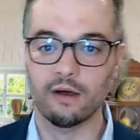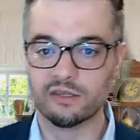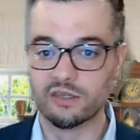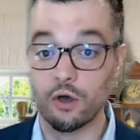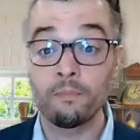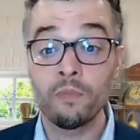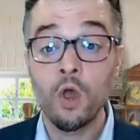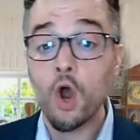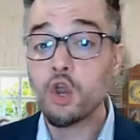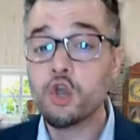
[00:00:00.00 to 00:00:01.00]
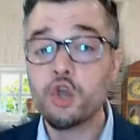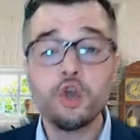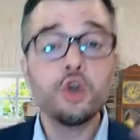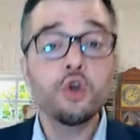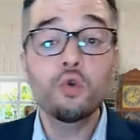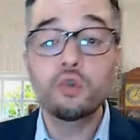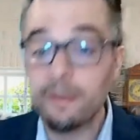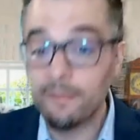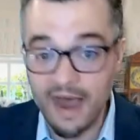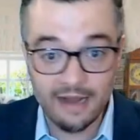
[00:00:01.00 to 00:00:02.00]
So huge
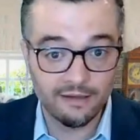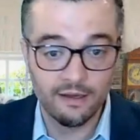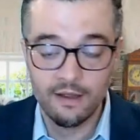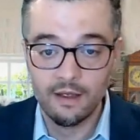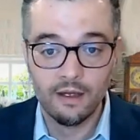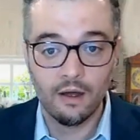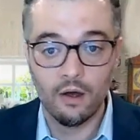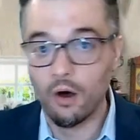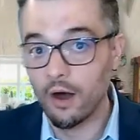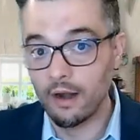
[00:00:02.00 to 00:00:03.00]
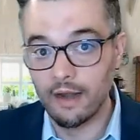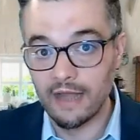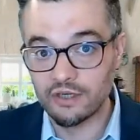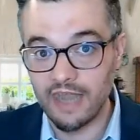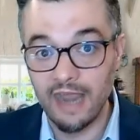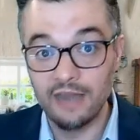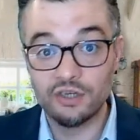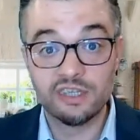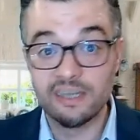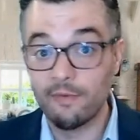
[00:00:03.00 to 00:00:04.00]
impact on education,
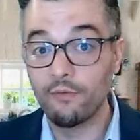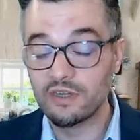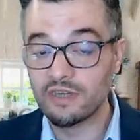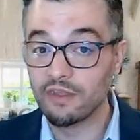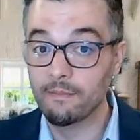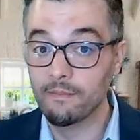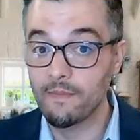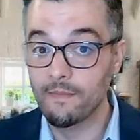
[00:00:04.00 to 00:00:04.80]
some of which I think